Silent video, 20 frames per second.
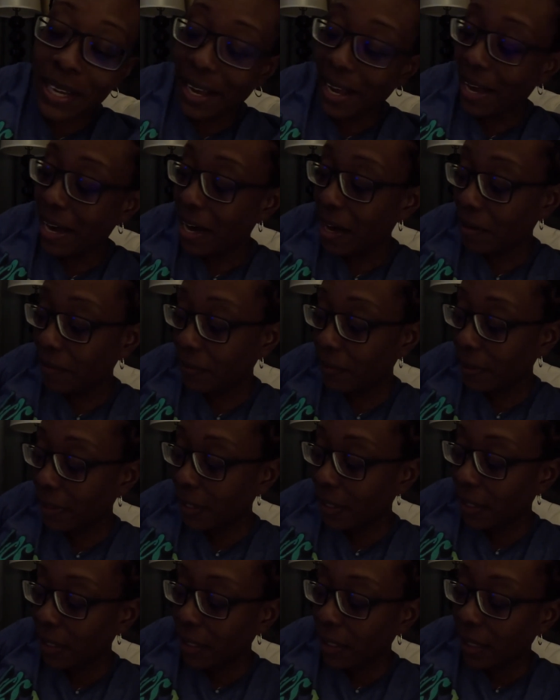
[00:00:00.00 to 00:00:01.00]
I have.
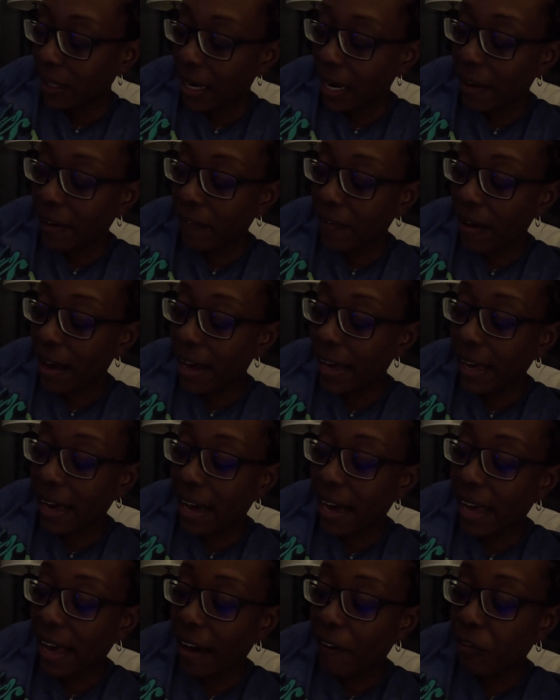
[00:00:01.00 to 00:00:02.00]
I've, I,
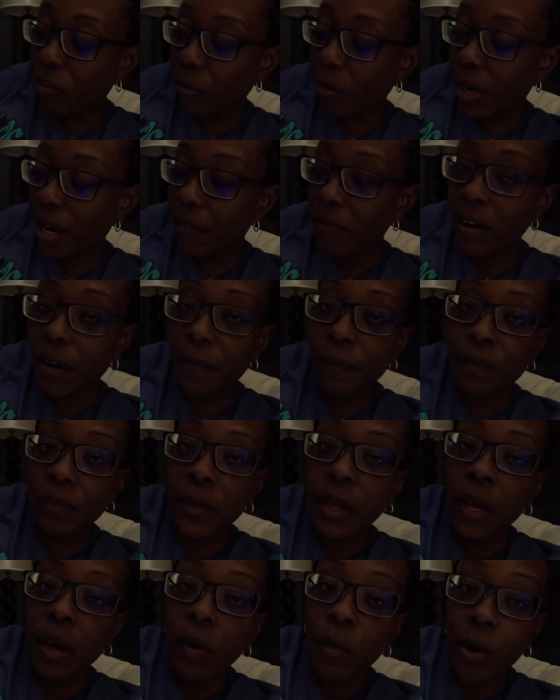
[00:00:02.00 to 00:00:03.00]
I have three of them.
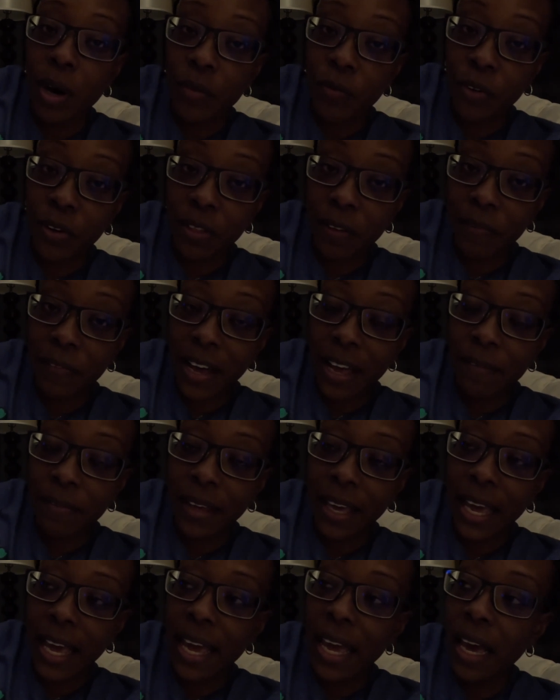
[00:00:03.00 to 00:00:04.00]
One for the
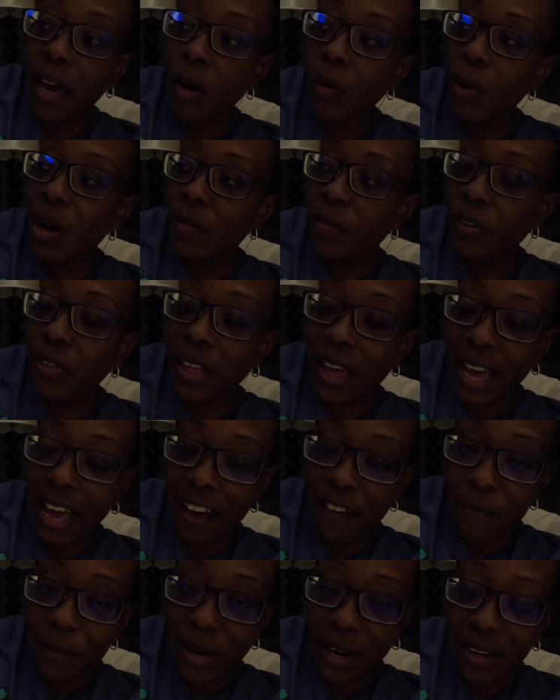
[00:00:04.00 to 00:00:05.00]
5K, one for the
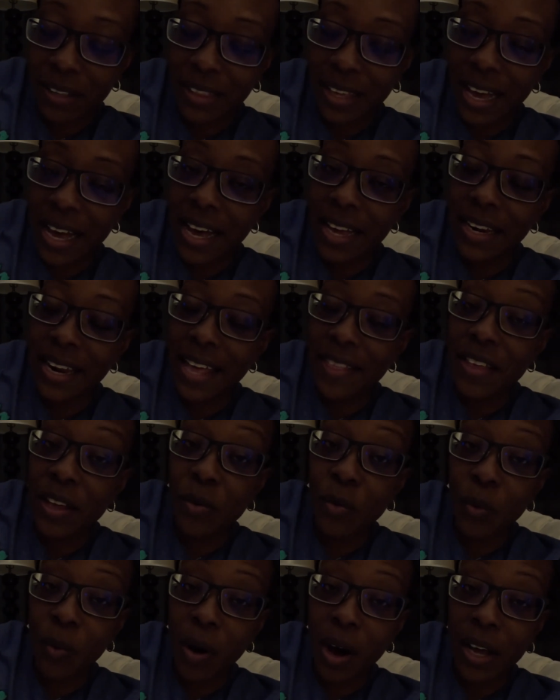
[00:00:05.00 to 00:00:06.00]
half marathon, and
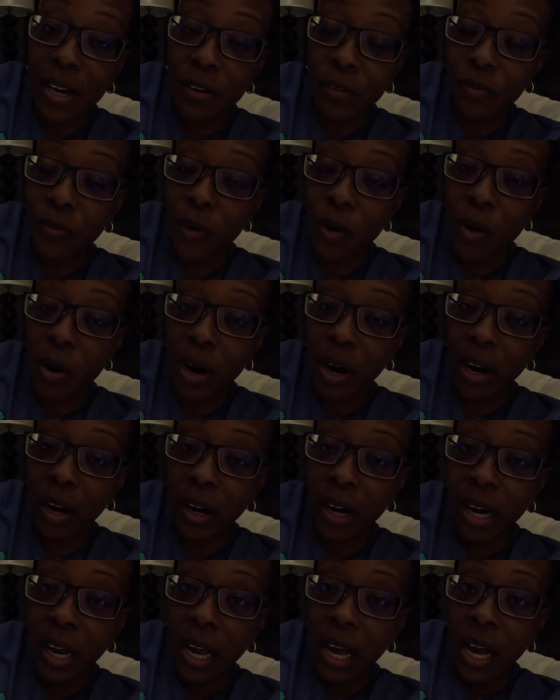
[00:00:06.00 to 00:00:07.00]
then one
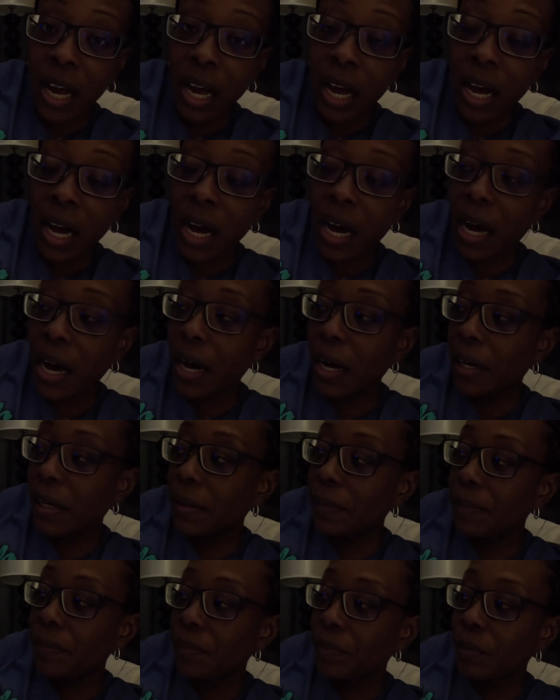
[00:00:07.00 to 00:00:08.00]
for,
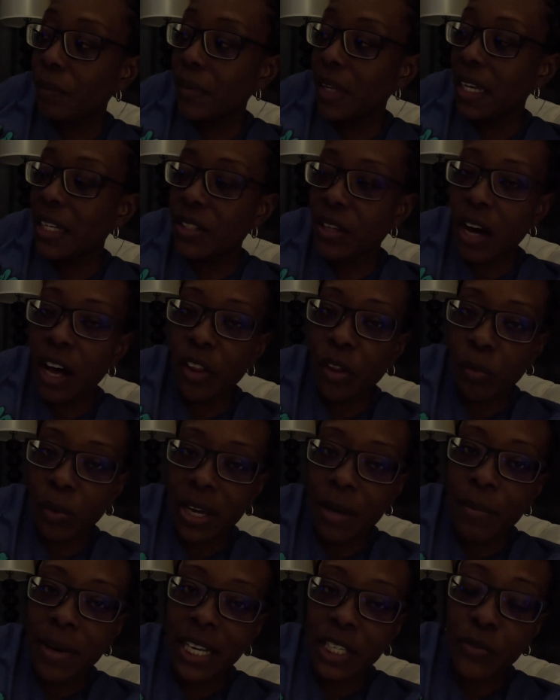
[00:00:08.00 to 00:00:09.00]
um, it's called the
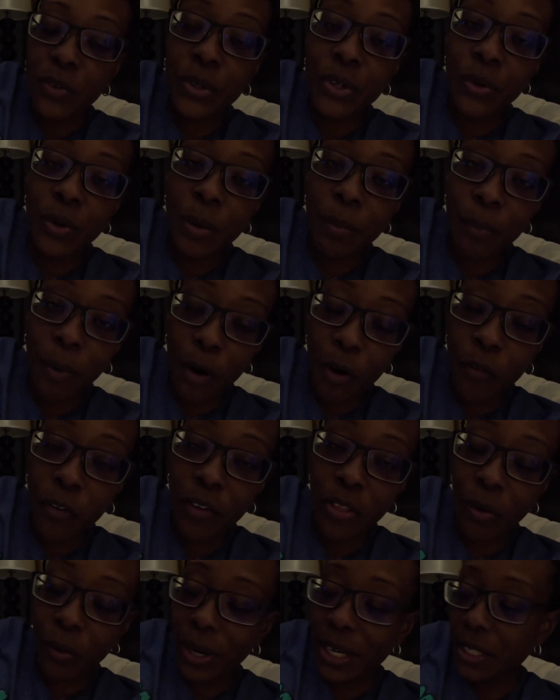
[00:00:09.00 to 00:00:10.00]
remix. We're doing both
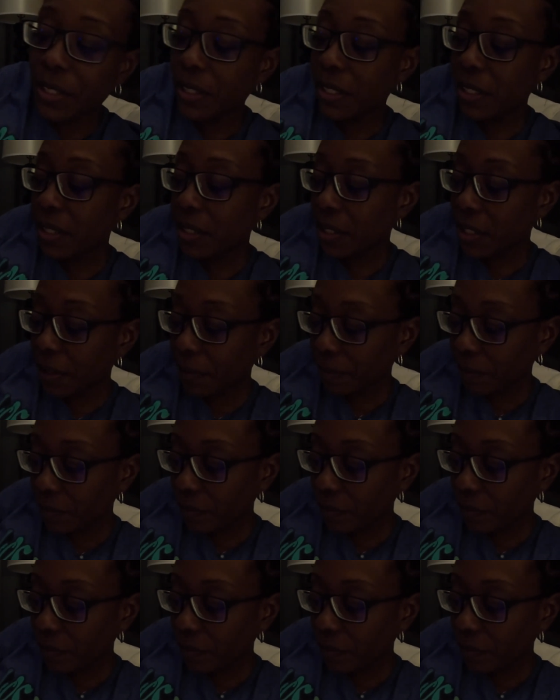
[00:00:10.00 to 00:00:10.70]
of the races.